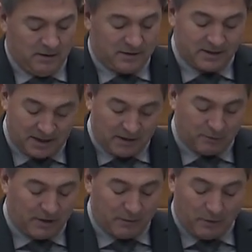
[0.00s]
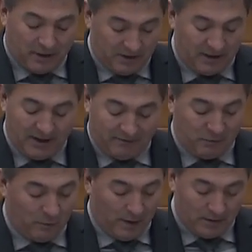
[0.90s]
To celebrate a life
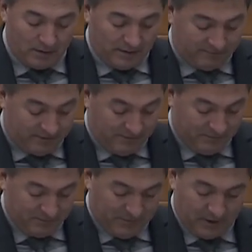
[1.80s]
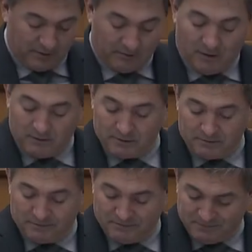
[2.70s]
well lived and in honor
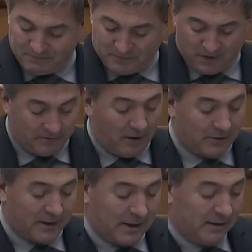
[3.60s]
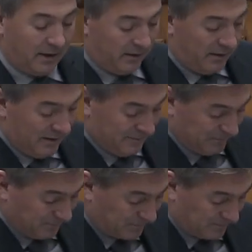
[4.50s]
of all that he did,
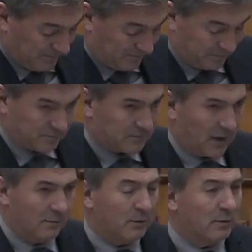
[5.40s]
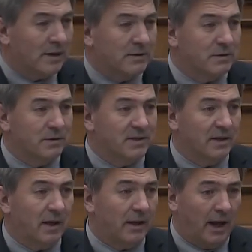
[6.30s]
I'll be reintroducing
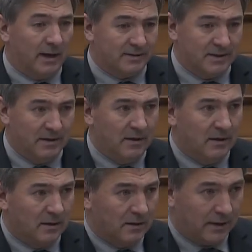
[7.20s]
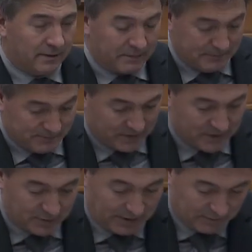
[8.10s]
that act later
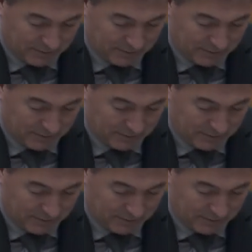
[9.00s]
this week.